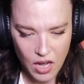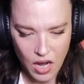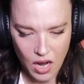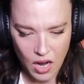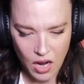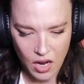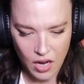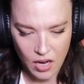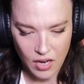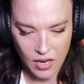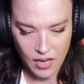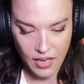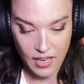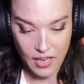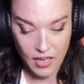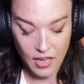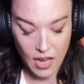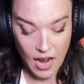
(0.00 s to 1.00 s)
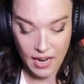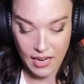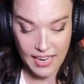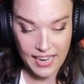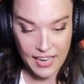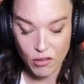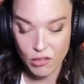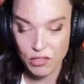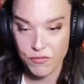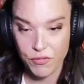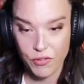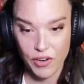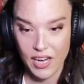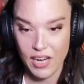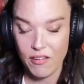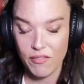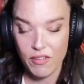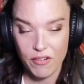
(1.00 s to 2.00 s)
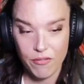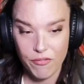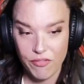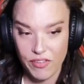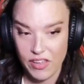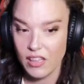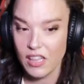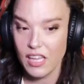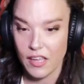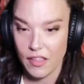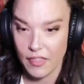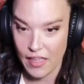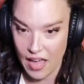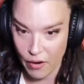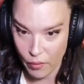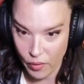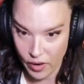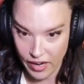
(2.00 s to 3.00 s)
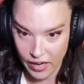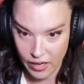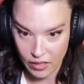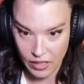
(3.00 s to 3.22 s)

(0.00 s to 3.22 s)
uh, guilt for even feeling that way.